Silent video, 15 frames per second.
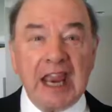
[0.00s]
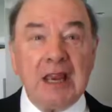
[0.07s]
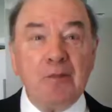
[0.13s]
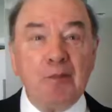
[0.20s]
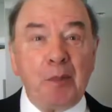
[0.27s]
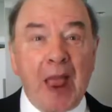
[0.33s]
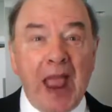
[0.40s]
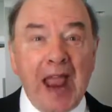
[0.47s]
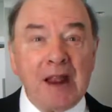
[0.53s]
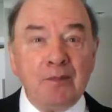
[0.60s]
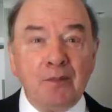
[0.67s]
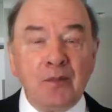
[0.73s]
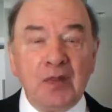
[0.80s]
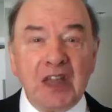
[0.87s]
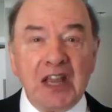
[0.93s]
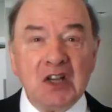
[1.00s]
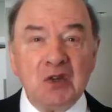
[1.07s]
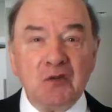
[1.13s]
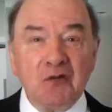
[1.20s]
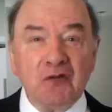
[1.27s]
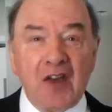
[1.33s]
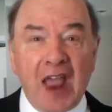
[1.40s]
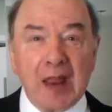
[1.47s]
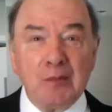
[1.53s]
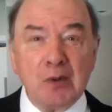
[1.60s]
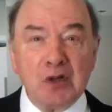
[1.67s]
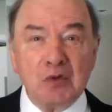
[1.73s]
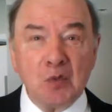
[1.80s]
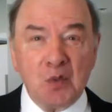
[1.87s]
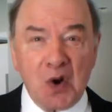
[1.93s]
He penned these
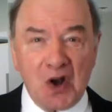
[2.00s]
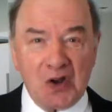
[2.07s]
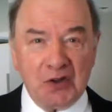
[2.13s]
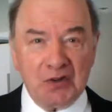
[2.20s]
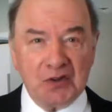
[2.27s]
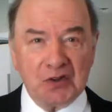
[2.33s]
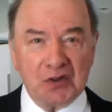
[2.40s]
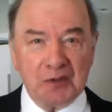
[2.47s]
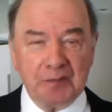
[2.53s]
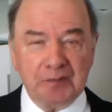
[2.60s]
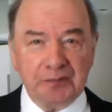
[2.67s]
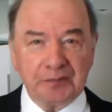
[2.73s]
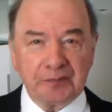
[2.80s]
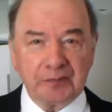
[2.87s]
famous words,